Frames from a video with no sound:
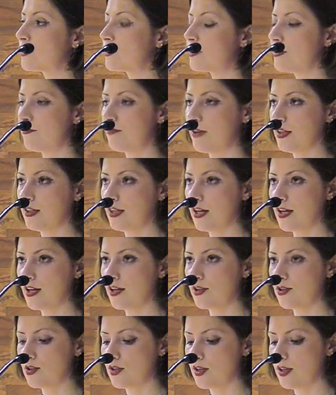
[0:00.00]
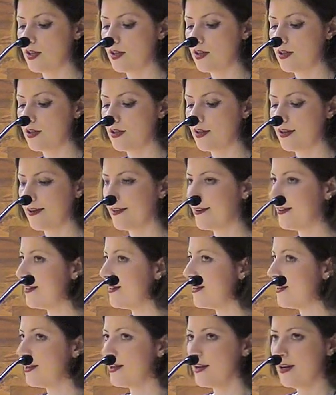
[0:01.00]
to defend their country.
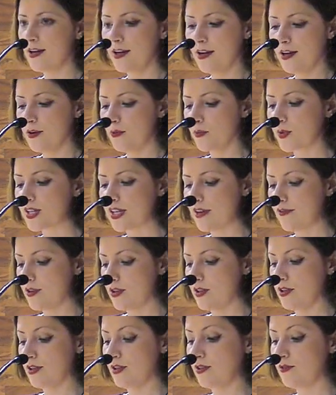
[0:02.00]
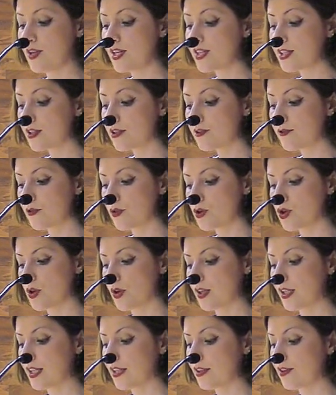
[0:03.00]
Whatever the reasons for
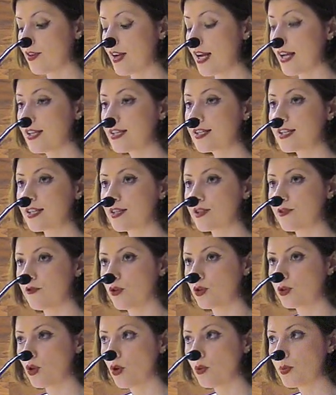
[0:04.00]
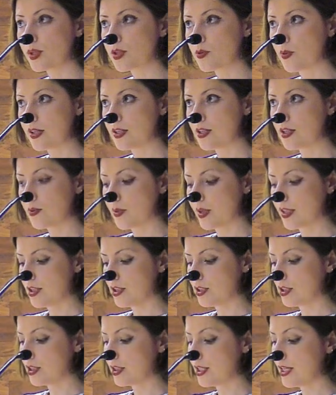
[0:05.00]
joining the ranks, as of October
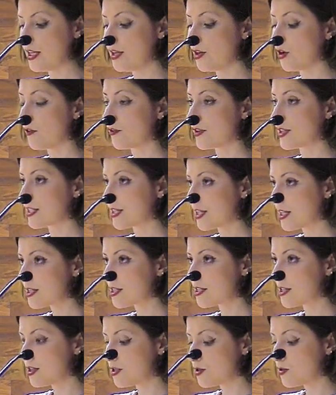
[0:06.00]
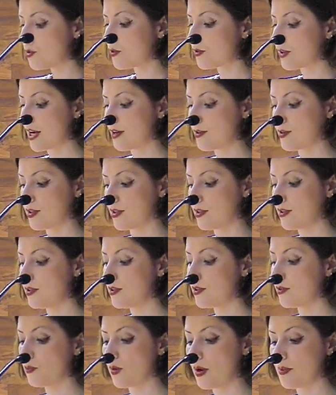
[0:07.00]
2023, over
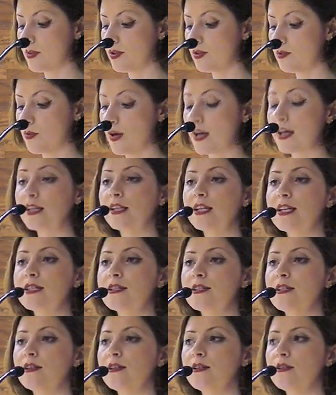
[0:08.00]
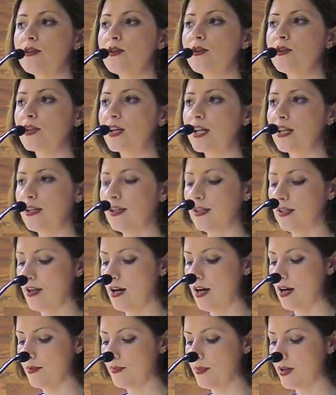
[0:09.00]
62,000 women were enlisted in the Ukrainian
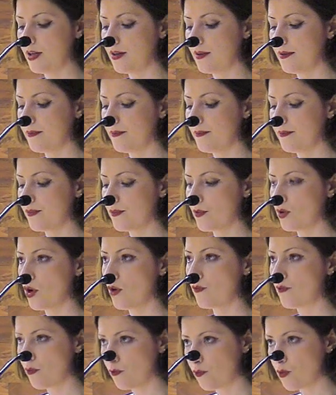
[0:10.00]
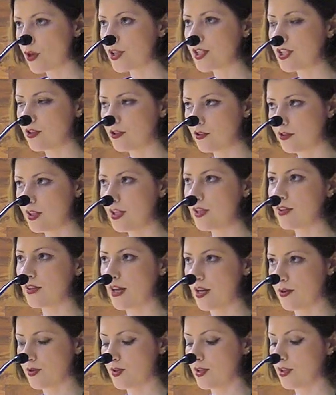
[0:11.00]
army. Over
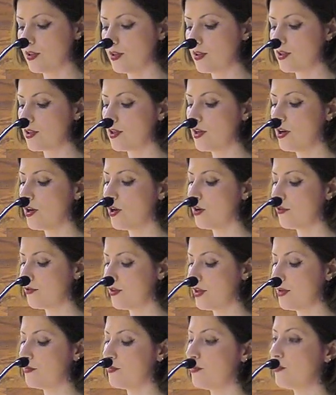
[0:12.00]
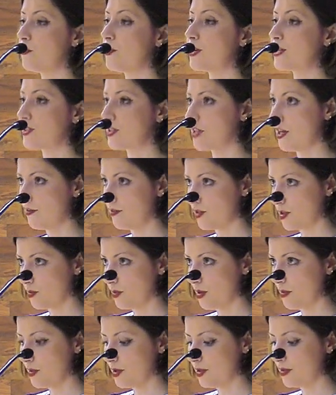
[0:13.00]
43,000 of them were service
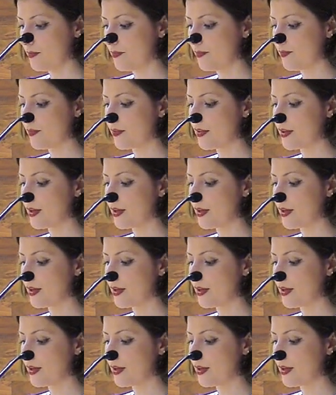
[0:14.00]
women.